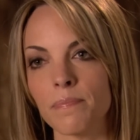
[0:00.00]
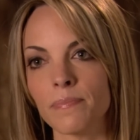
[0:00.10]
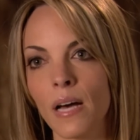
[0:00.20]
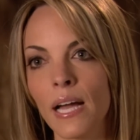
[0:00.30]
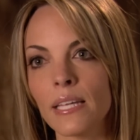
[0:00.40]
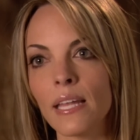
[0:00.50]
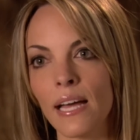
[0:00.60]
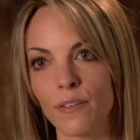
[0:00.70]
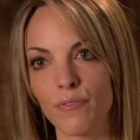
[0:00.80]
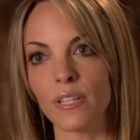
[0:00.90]
I had
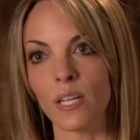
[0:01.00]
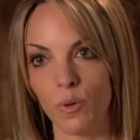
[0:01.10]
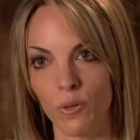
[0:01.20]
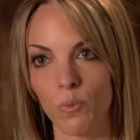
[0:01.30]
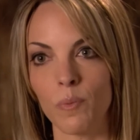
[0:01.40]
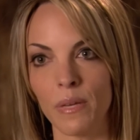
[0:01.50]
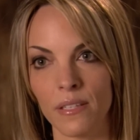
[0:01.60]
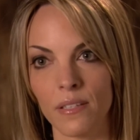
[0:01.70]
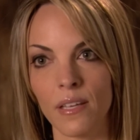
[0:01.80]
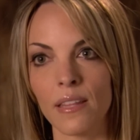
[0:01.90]
had a fling with a woman,
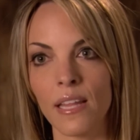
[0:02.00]
and